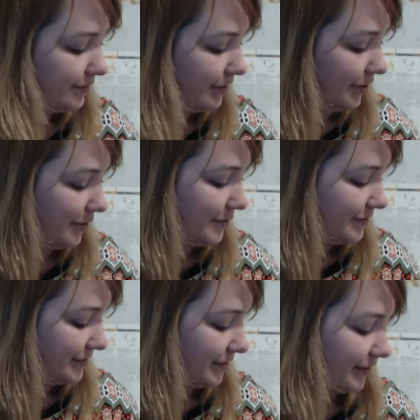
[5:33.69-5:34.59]

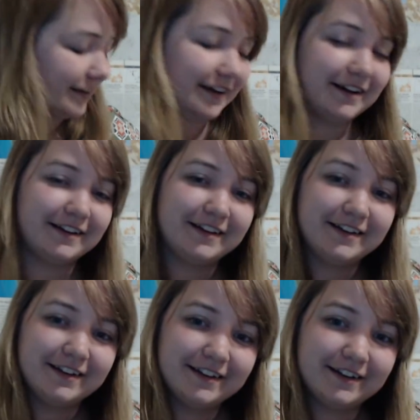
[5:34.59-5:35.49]
toes and
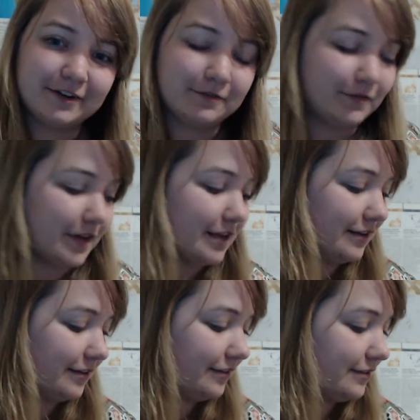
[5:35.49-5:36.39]
her
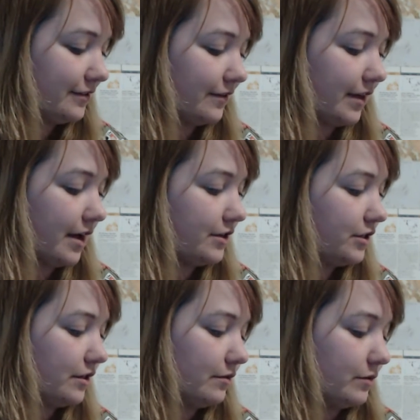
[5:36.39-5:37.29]
feet so that
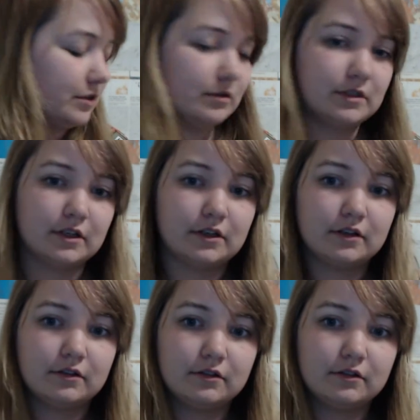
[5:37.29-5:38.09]
she was used to